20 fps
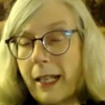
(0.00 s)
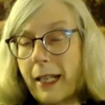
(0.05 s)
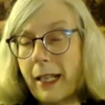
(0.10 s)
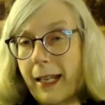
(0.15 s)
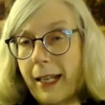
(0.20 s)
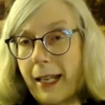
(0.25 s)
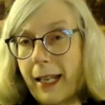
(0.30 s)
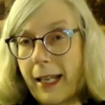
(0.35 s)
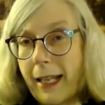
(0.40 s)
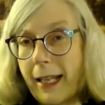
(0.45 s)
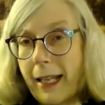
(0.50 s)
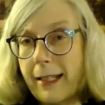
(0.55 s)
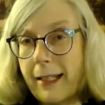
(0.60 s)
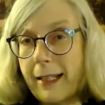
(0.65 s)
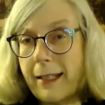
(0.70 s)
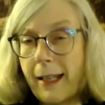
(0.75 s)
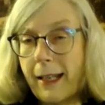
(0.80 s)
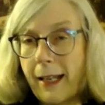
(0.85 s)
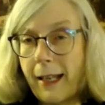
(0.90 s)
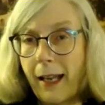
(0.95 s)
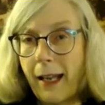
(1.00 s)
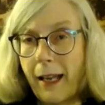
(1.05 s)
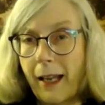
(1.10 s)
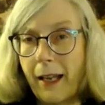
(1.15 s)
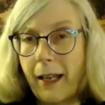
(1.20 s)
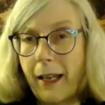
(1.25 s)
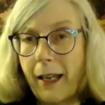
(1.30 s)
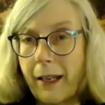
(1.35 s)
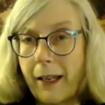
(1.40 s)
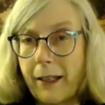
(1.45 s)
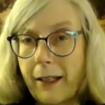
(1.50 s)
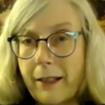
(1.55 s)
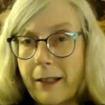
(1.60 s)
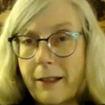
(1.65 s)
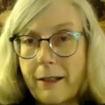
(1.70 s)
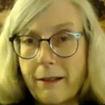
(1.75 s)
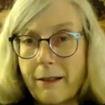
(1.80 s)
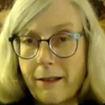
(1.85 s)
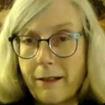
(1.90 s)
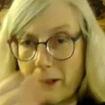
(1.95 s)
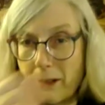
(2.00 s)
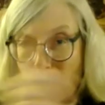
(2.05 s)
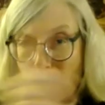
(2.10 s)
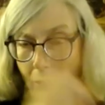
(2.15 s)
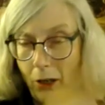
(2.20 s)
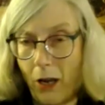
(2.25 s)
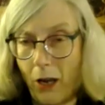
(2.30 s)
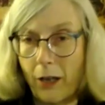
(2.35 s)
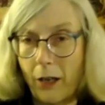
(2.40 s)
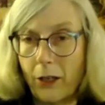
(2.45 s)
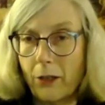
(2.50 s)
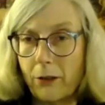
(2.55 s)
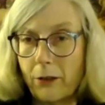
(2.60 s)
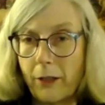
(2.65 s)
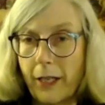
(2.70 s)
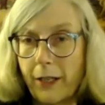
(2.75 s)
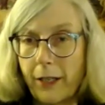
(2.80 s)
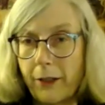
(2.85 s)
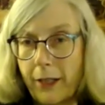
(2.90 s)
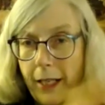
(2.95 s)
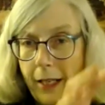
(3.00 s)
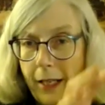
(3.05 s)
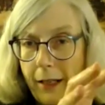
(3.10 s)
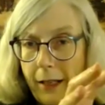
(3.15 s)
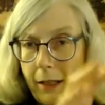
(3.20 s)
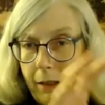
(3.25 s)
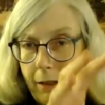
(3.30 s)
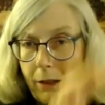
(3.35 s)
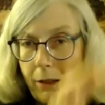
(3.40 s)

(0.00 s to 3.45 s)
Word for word: And uh, in the Chicago area,